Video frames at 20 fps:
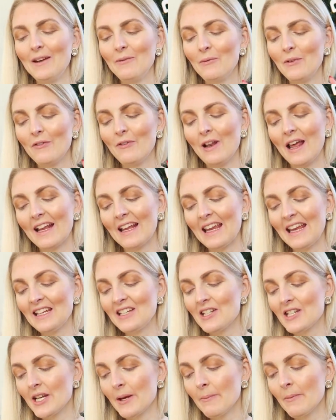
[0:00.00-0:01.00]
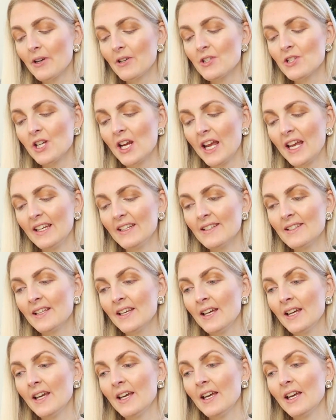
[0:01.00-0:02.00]
in with like a shimmer shade.
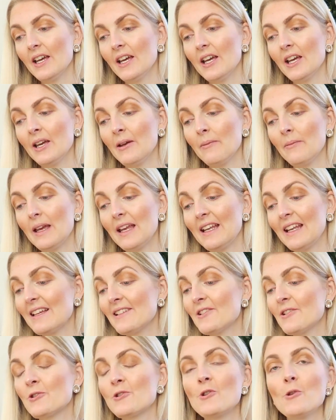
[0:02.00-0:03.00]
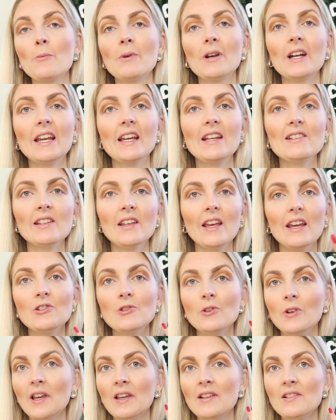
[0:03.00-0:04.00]
And that's super easy.
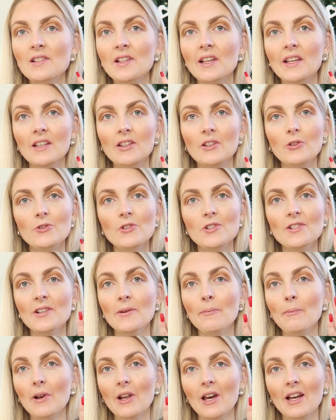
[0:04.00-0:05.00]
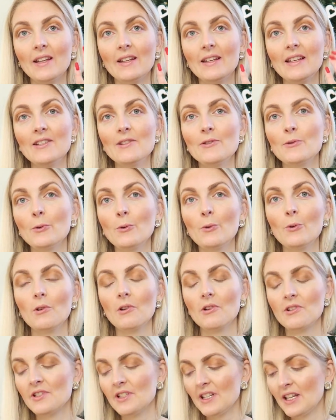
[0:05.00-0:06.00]
As you can see, you just apply these two
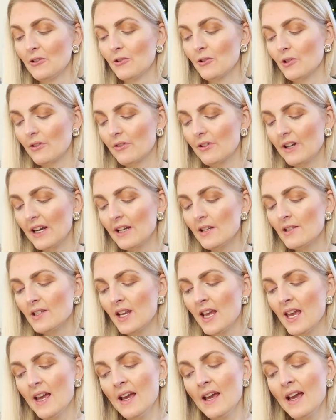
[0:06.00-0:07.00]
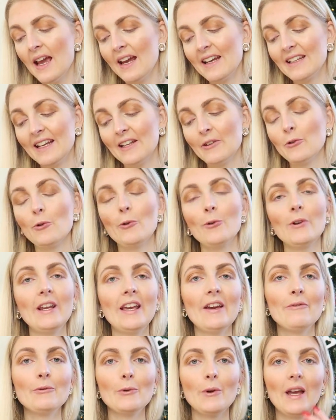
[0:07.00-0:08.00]
colors in your crease. And then you
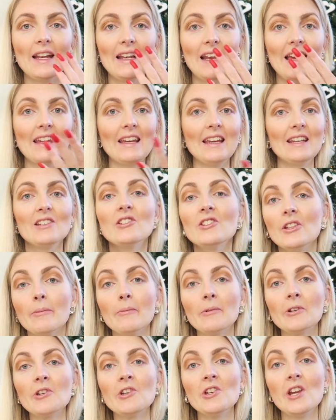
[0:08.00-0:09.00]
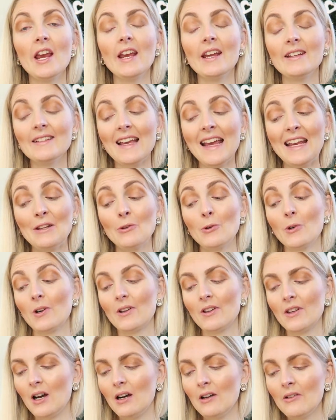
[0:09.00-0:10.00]
only have to add like a shimmer shade and
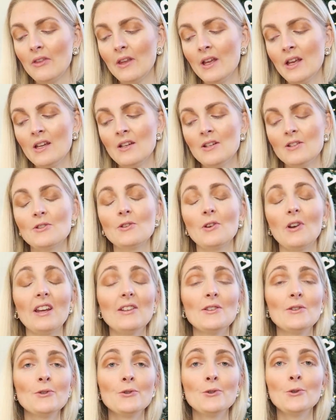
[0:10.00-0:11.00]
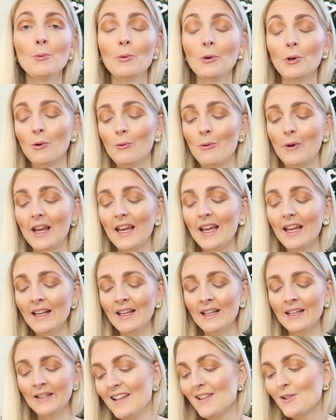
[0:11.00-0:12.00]
you're done. So it's super
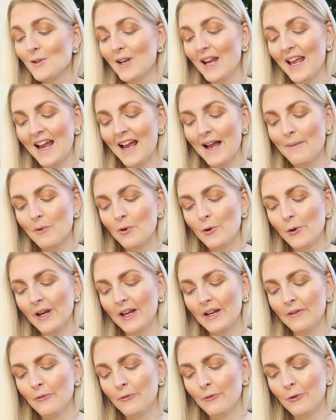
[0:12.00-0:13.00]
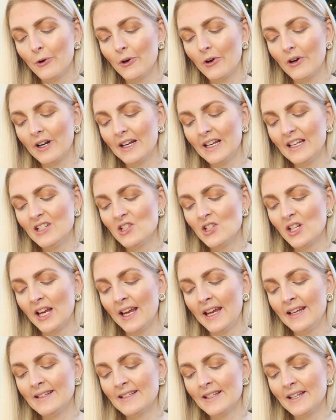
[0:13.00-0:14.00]
quick. And today I'm going for the
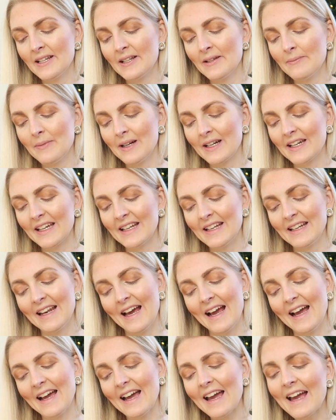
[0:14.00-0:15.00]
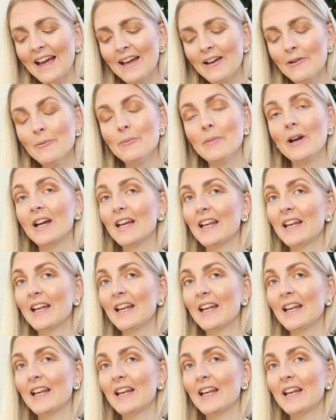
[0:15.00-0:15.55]
shade Marinara.